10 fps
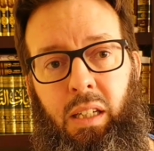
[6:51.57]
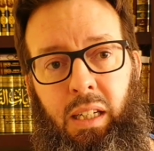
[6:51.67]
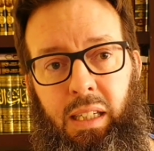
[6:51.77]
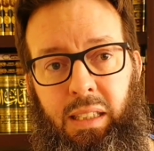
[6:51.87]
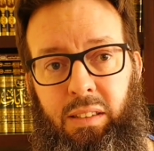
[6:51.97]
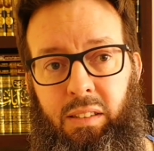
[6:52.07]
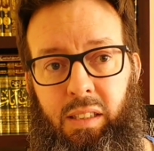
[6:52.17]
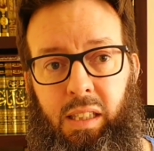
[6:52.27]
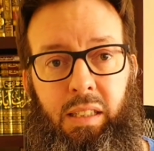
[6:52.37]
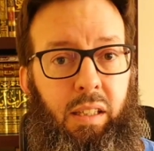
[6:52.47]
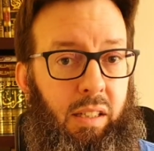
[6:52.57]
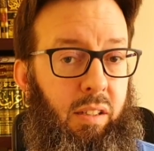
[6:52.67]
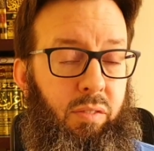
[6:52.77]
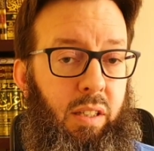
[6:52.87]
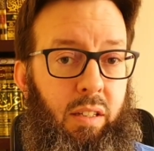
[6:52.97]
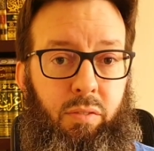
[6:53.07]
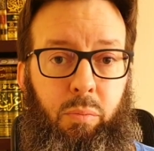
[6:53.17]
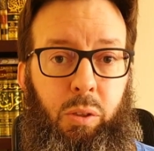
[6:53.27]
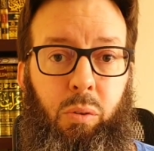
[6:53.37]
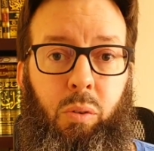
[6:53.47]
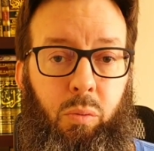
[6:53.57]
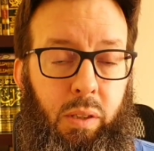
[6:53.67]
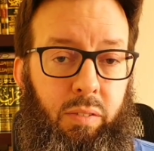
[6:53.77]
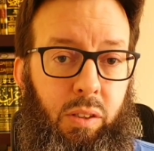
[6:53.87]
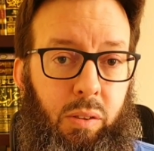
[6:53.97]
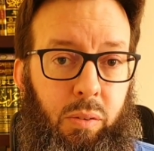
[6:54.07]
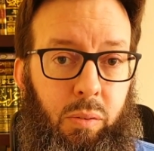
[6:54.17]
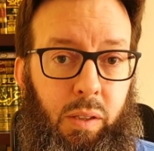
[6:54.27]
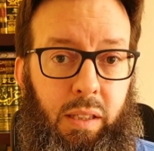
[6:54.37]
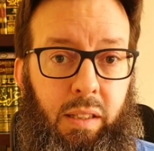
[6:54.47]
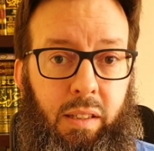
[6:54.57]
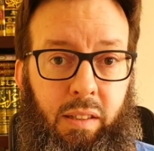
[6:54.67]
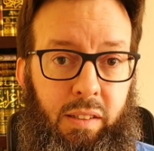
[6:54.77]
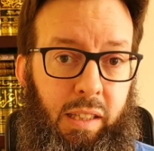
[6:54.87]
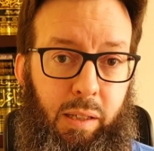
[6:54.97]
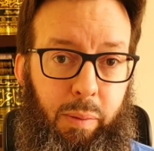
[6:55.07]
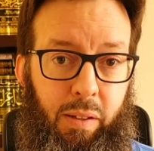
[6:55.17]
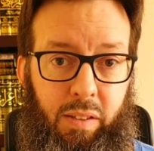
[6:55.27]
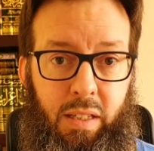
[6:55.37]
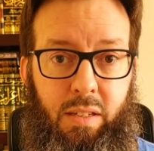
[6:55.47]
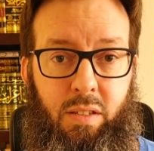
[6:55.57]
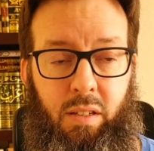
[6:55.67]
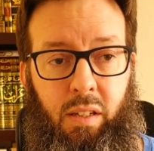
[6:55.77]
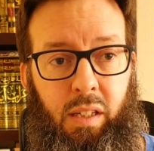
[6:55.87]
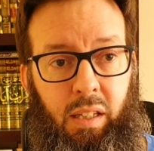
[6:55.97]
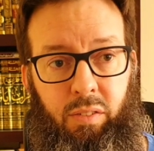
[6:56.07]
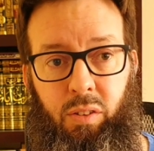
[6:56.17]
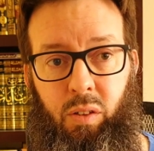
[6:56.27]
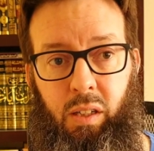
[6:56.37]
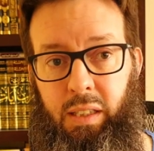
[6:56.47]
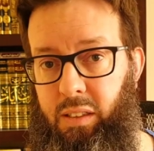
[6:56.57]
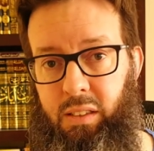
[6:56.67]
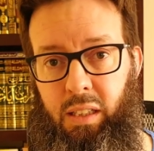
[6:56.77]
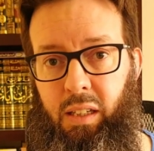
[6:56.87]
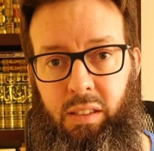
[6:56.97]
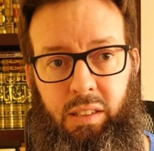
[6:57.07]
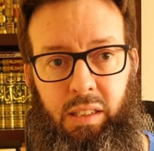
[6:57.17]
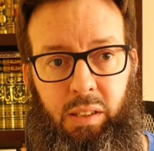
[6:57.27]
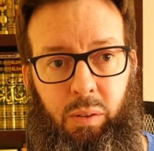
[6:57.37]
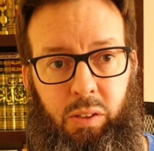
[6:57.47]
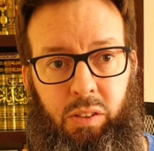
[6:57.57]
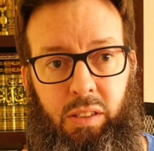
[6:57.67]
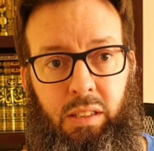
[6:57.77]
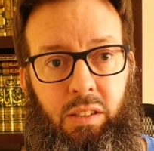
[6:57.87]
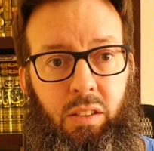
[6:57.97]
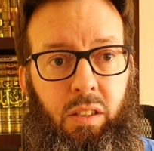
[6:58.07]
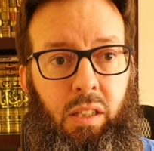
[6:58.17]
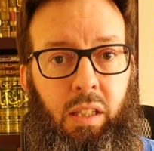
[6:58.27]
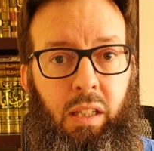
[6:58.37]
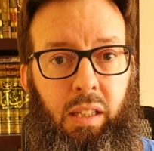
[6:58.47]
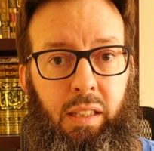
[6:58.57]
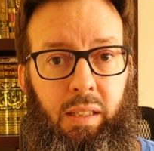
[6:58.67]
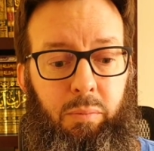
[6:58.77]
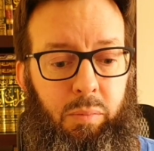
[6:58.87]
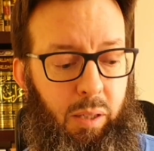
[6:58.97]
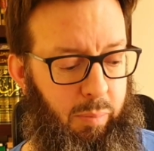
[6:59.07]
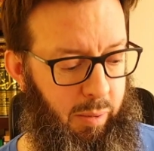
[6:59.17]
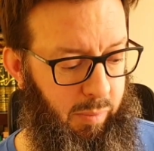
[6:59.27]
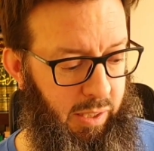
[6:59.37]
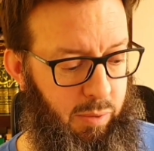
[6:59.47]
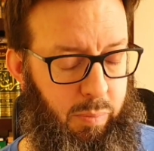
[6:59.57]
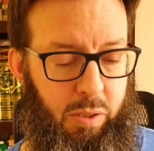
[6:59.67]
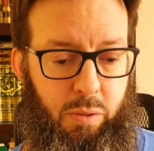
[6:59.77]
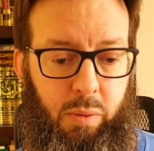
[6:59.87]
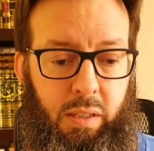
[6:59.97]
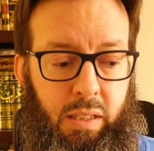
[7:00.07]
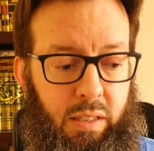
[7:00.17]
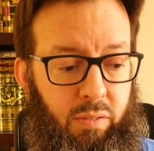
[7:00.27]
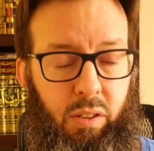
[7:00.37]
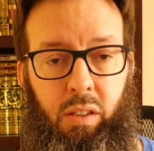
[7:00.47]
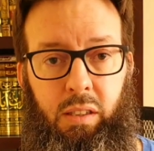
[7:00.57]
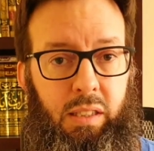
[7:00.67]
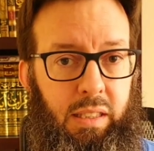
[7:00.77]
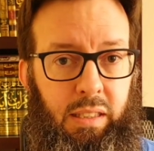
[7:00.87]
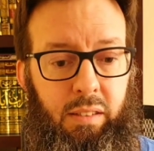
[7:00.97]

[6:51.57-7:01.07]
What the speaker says: And yeah, I'd love to hear from you, whatever you think about this. If you'd like to ask any questions about my experience with this, if you'd like to see